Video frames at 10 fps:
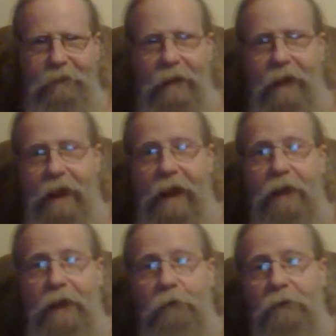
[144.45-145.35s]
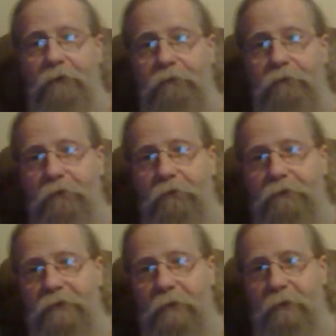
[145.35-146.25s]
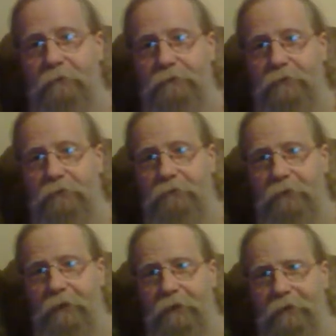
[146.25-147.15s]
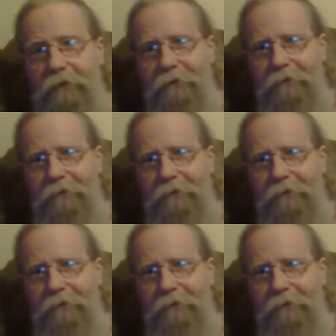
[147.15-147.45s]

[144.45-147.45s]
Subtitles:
Hand wheel for the tables over here.